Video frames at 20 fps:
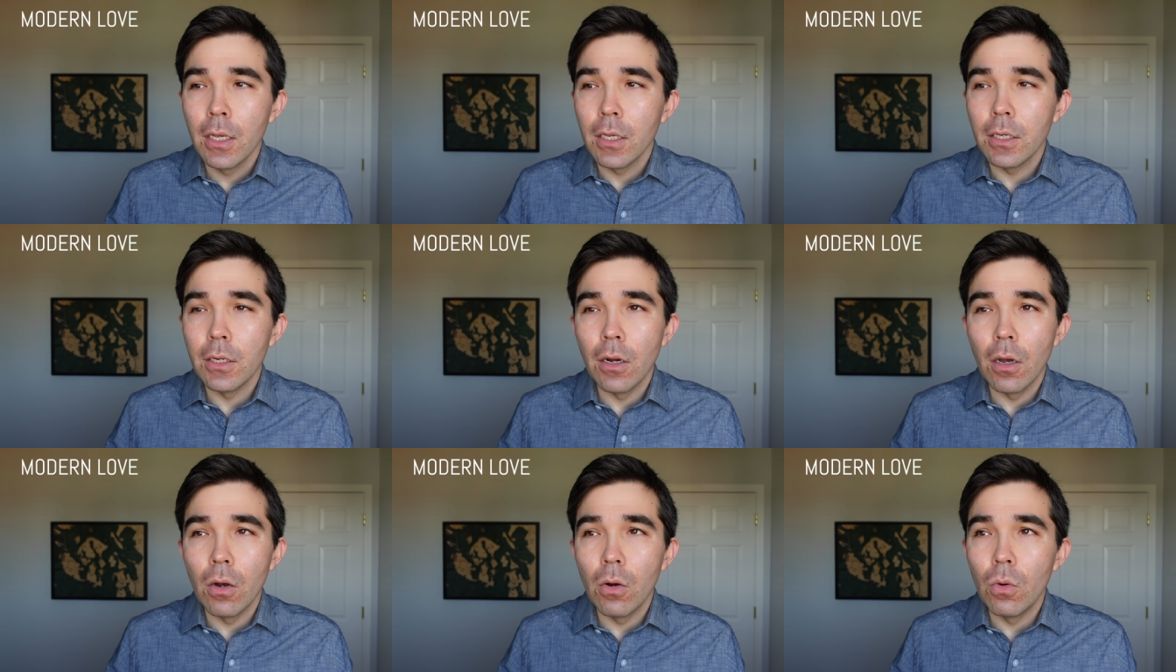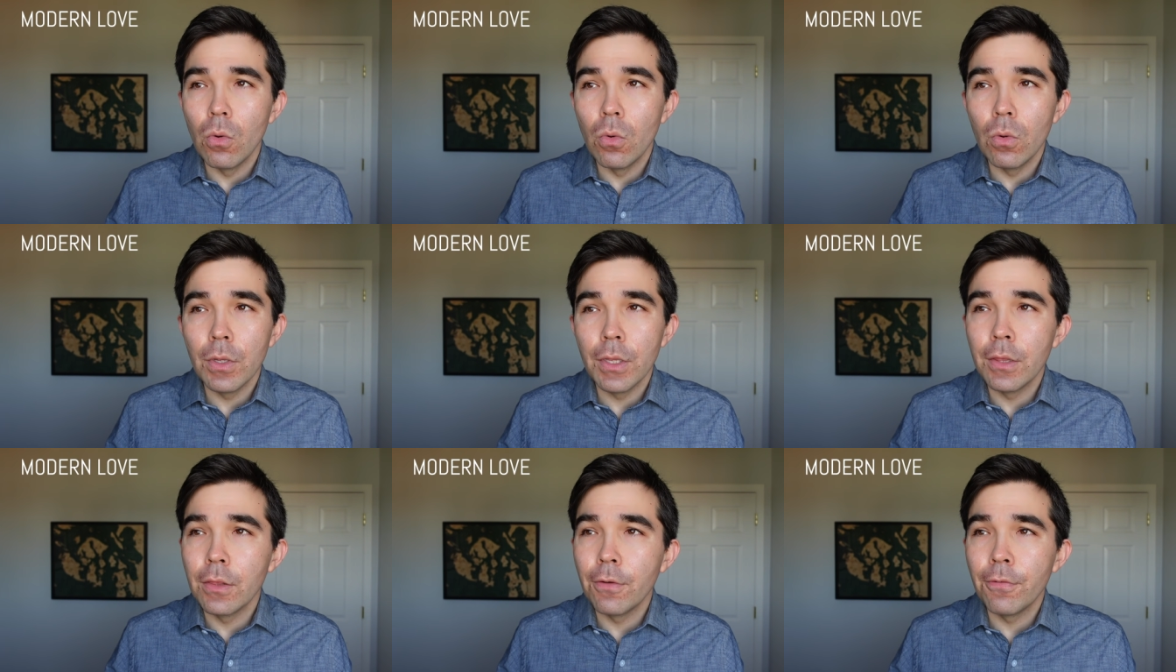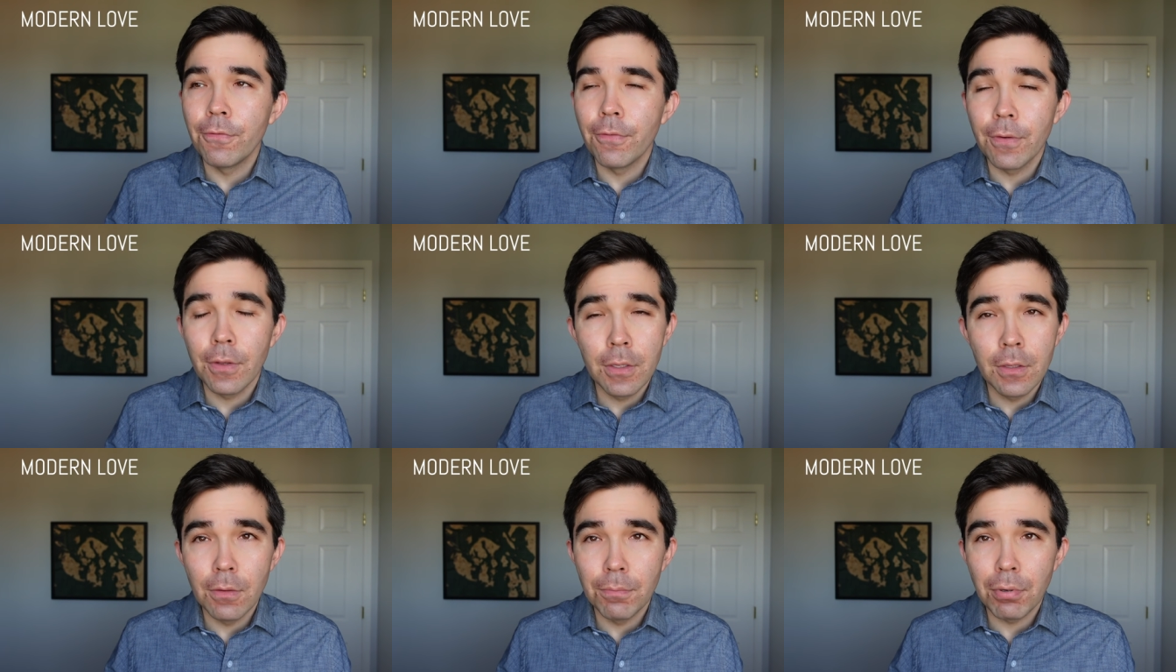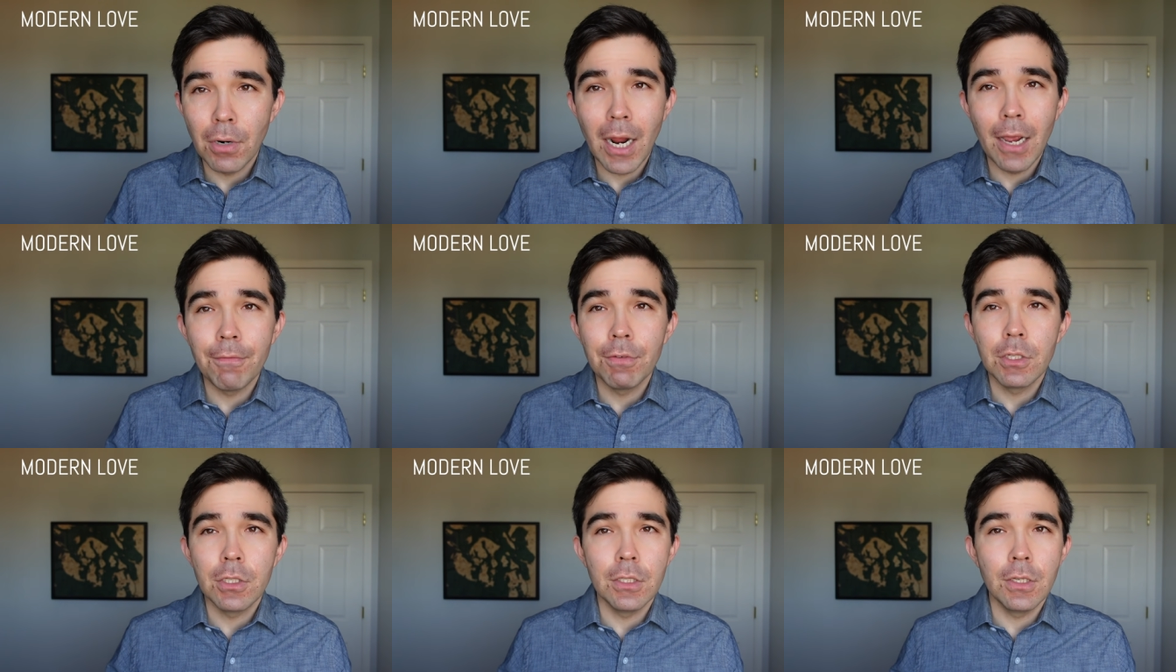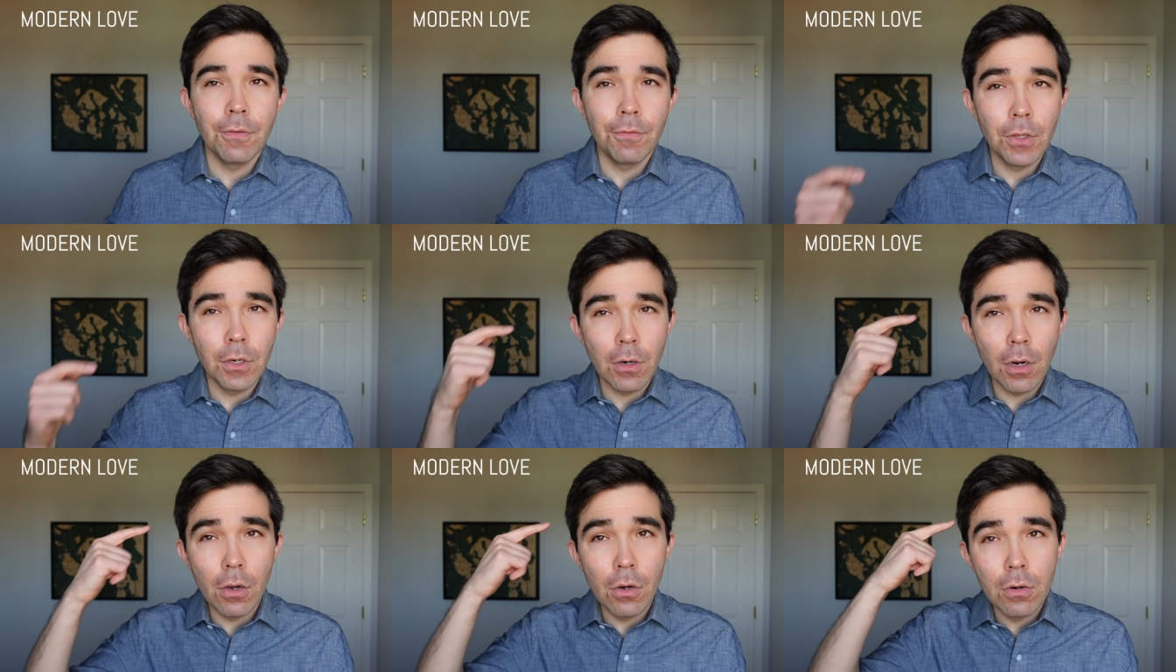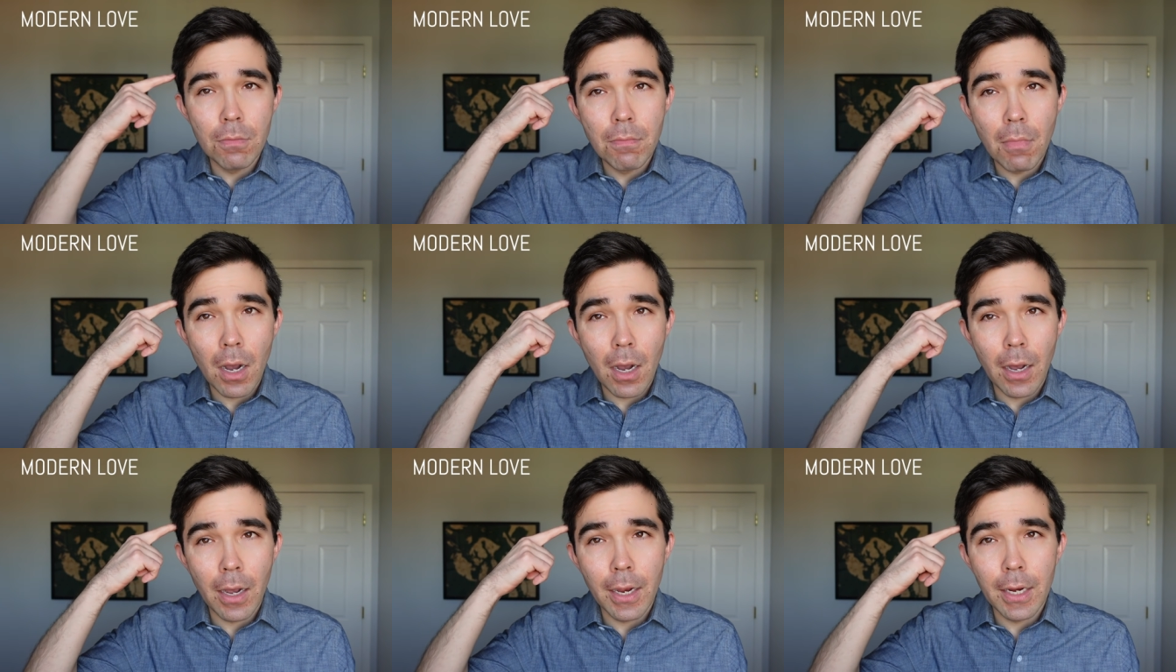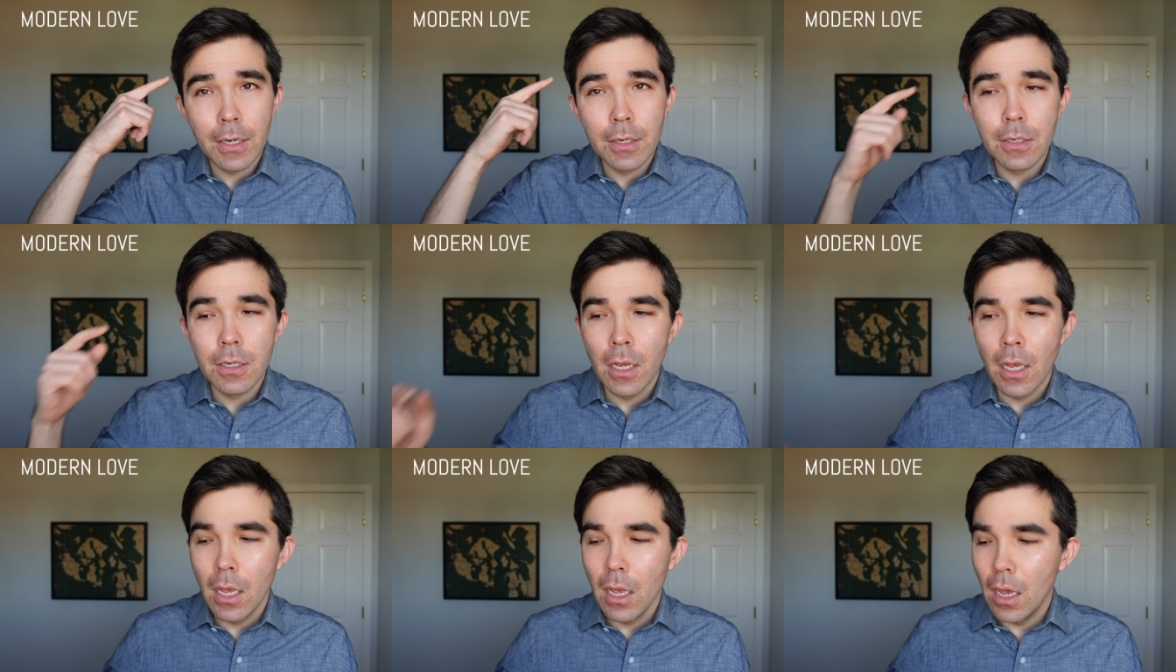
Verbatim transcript: you know in the in the privacy of their own mind,